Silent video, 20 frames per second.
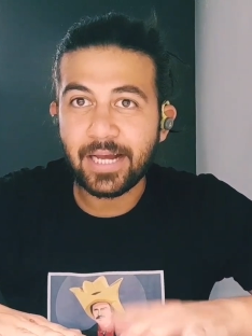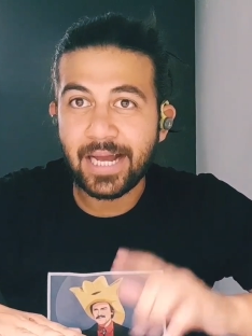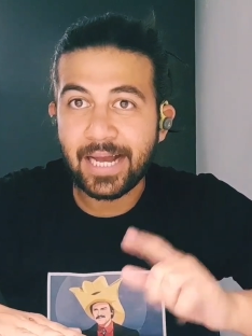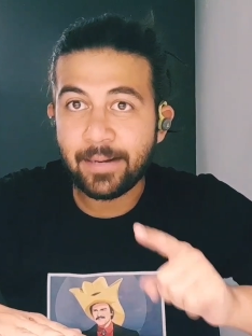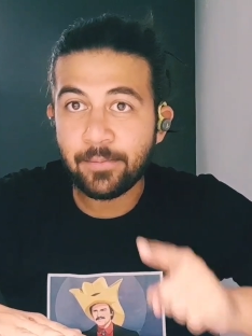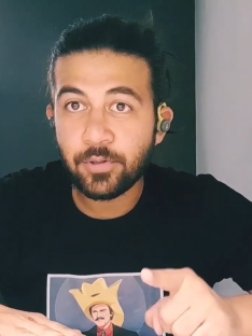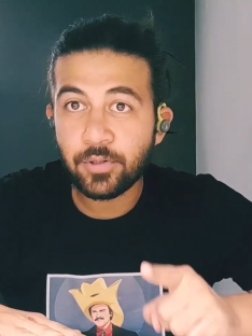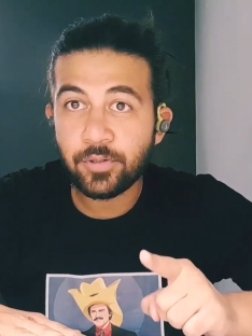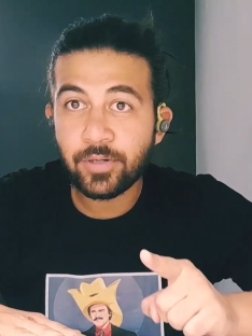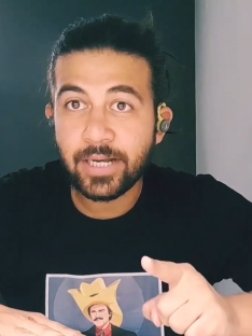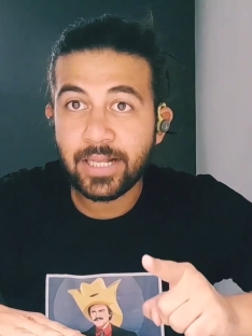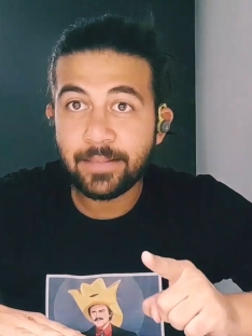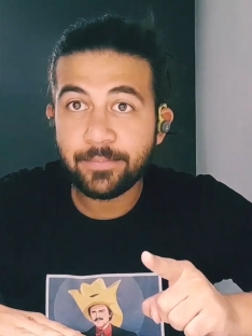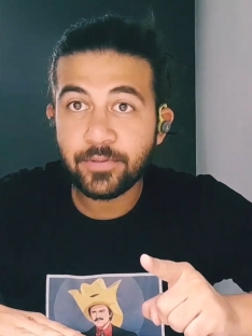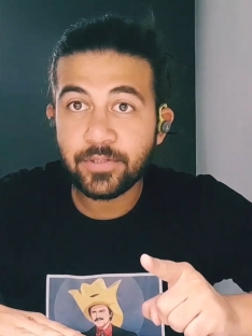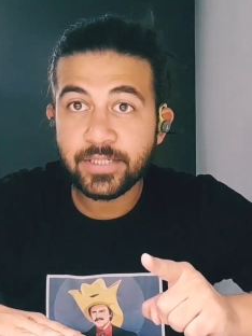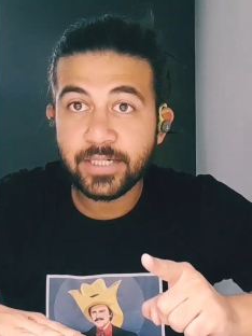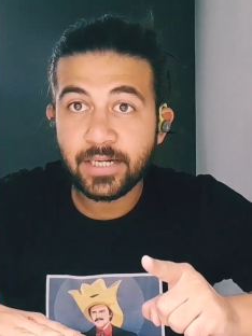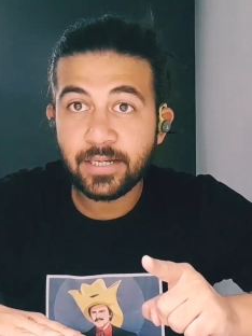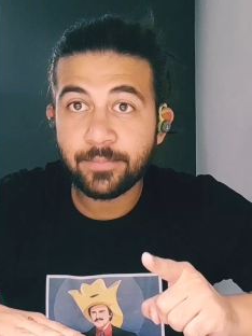I'm going to help you
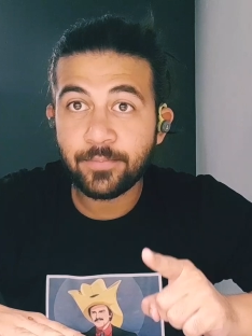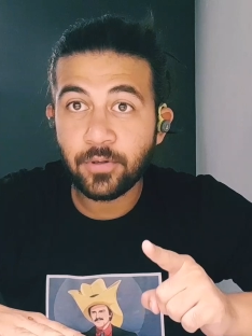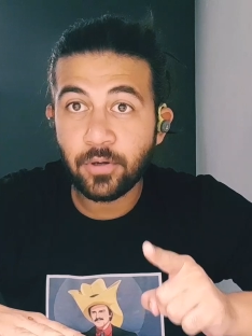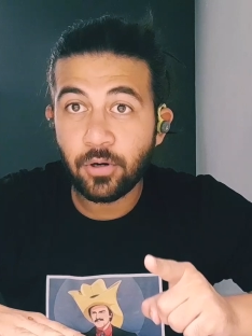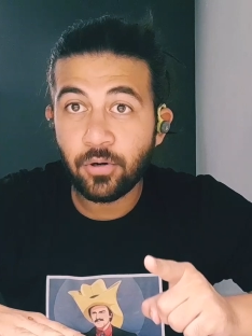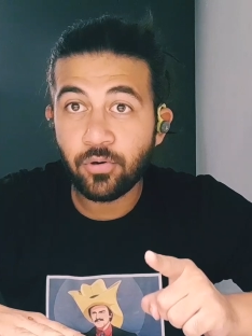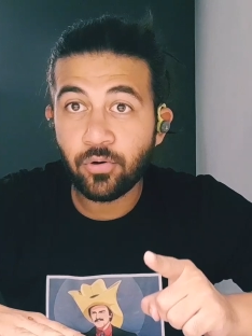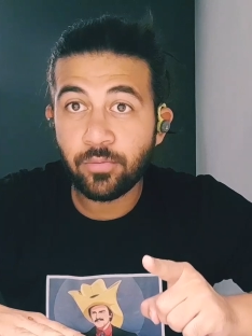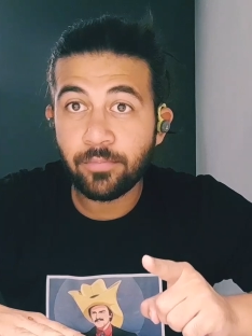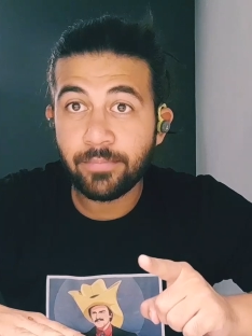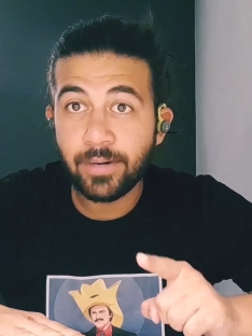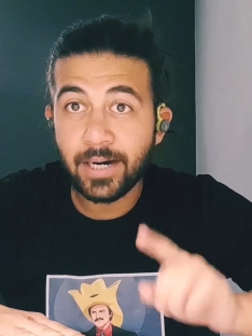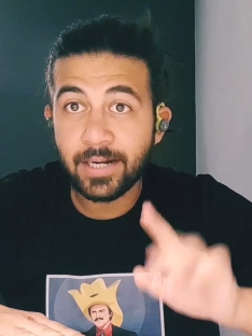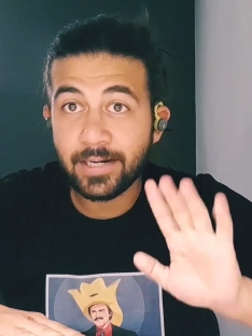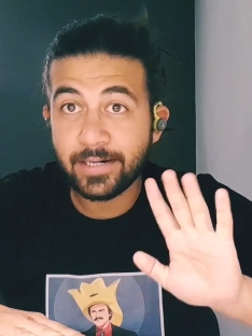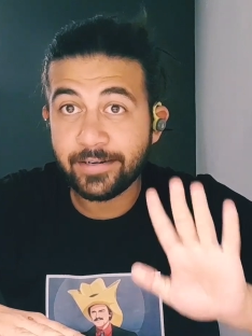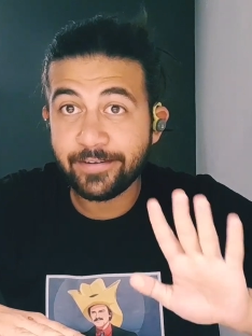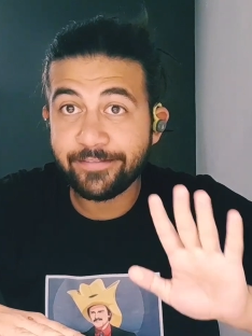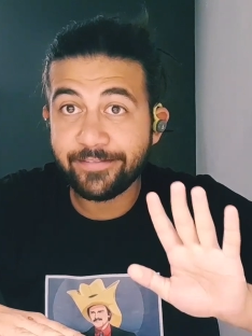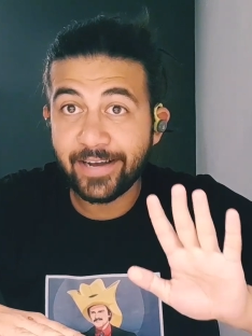set up your home bar
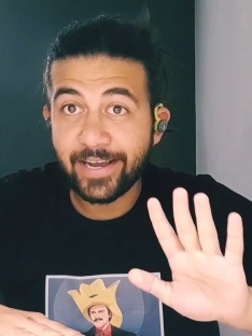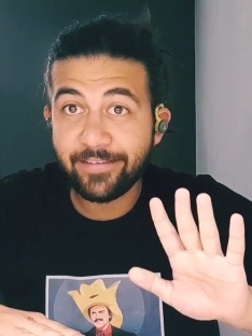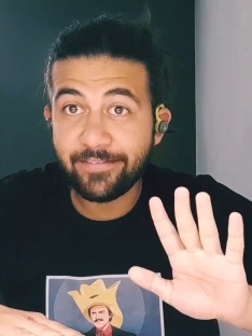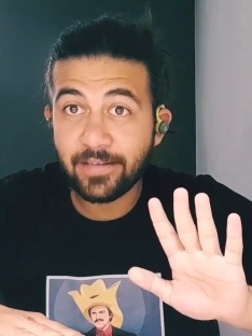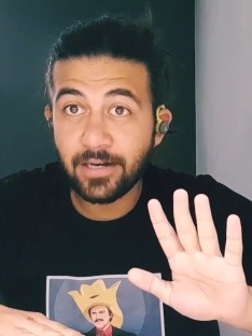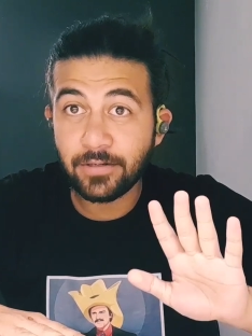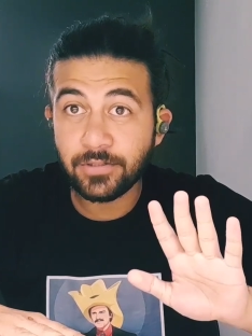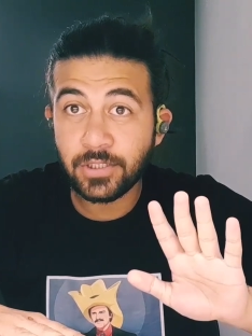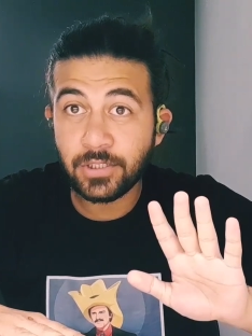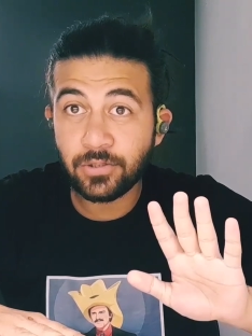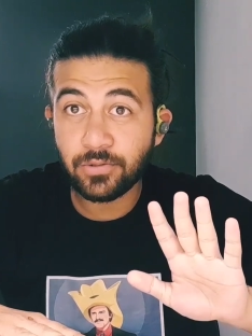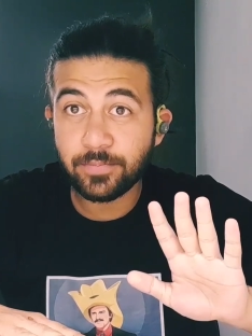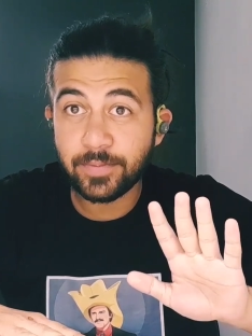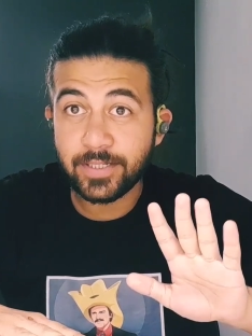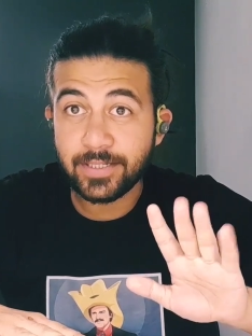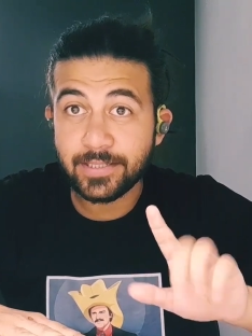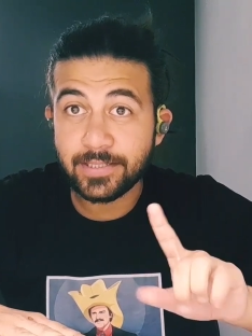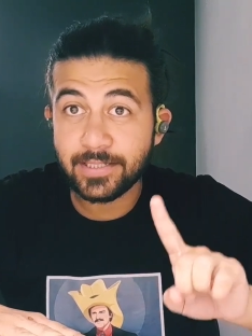under 5,000 rupees.